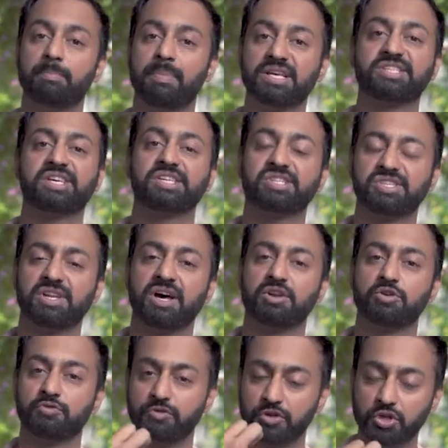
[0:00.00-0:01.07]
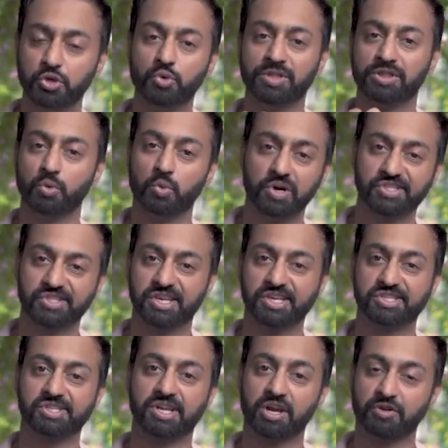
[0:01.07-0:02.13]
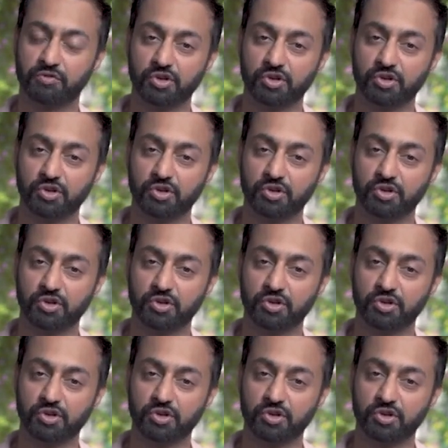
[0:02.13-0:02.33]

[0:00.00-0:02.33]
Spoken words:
best case scenario for you and the worst case scenario for